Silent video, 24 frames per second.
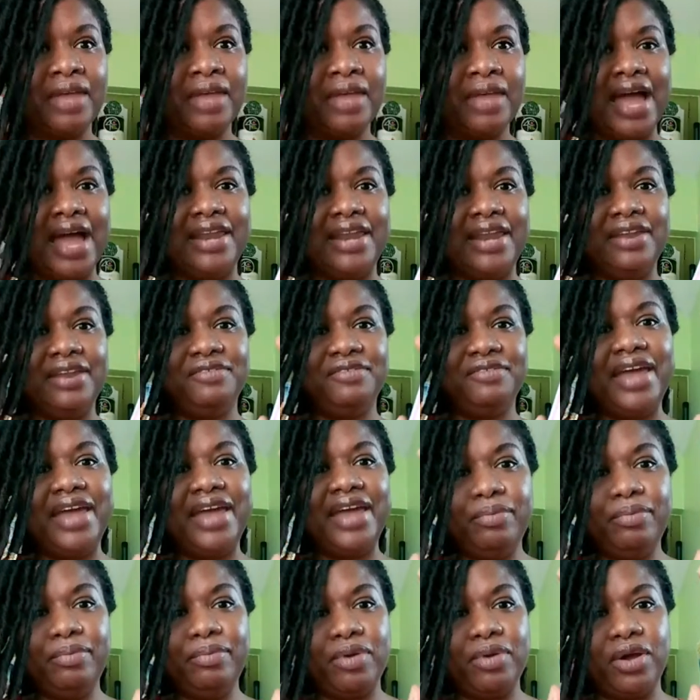And the final
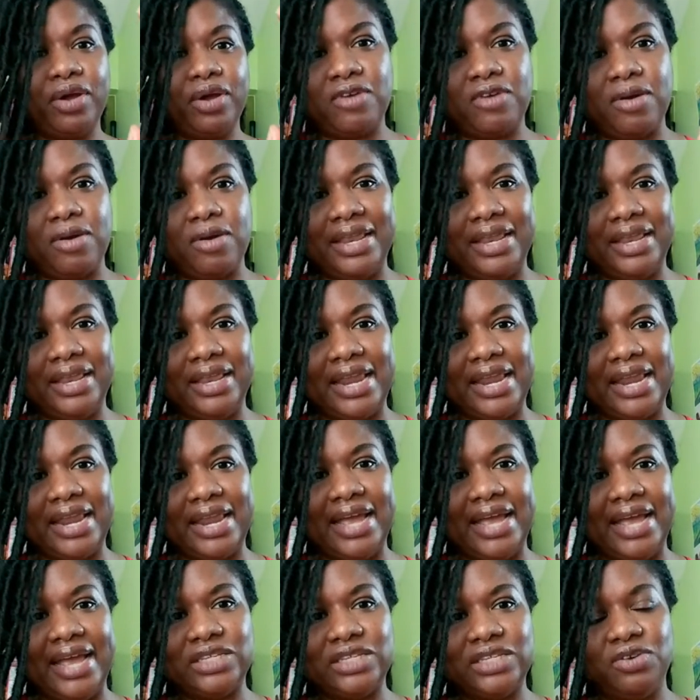product from the
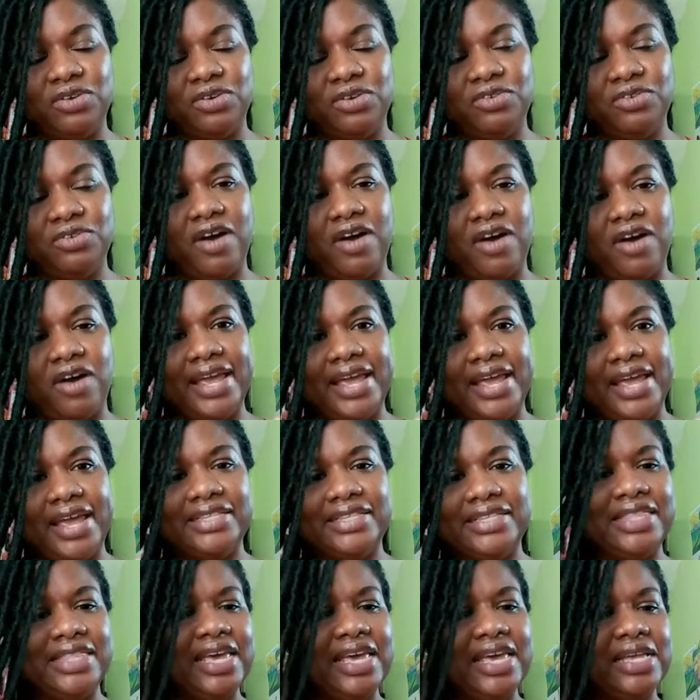line so far is
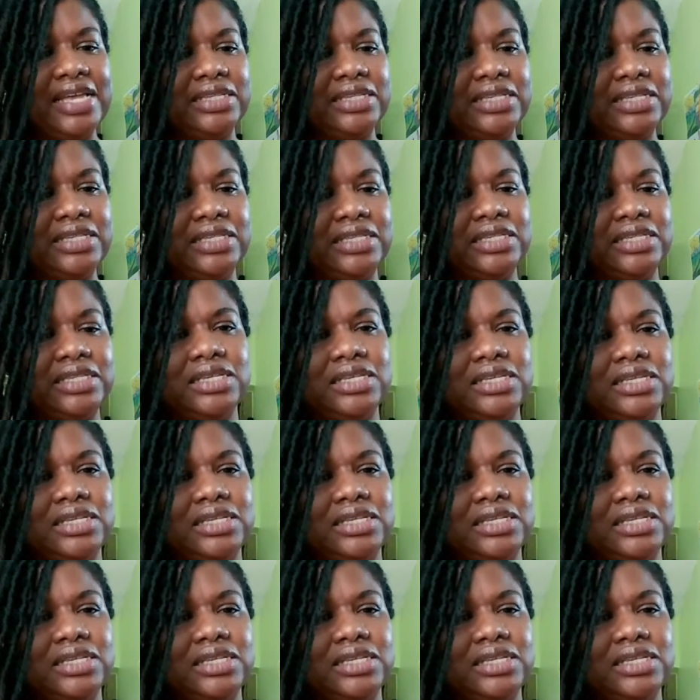this.